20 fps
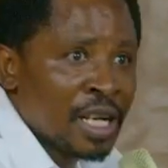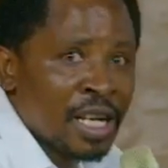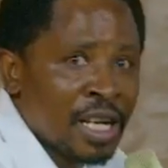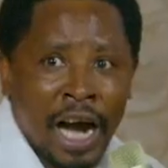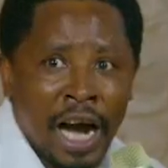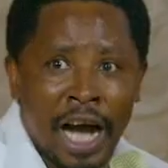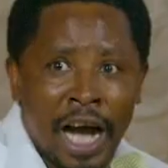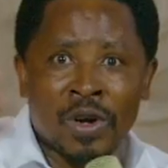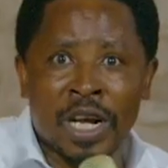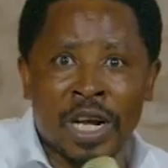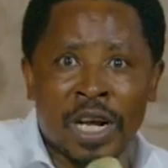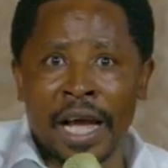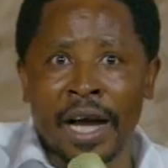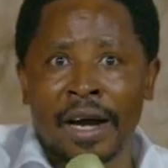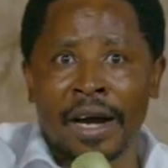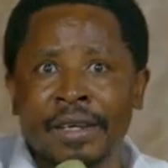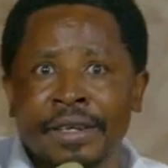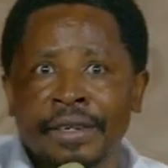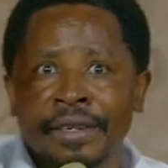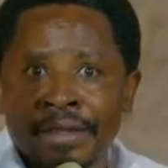Are you there?
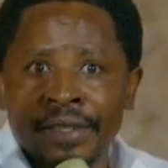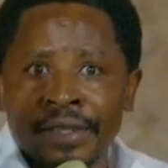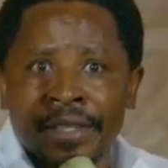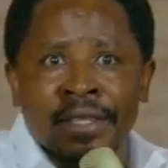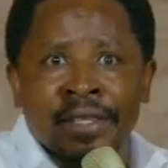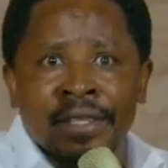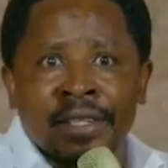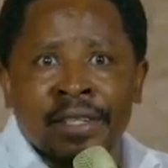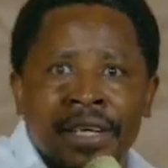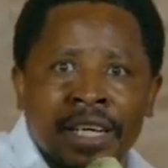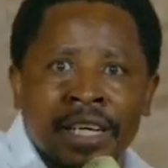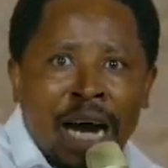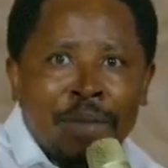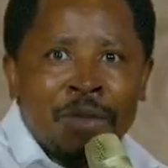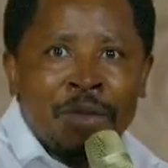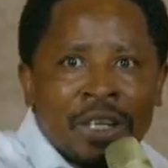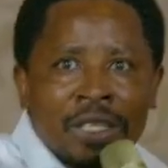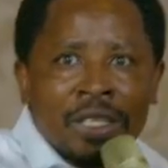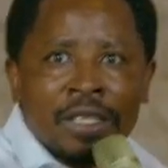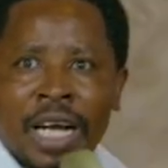Come
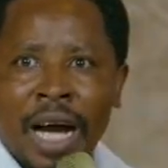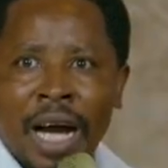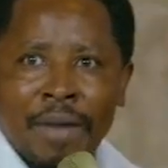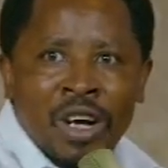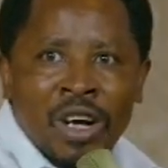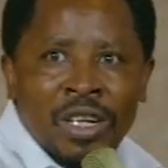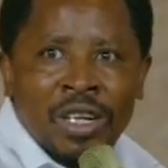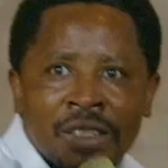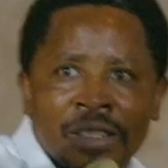on, come on.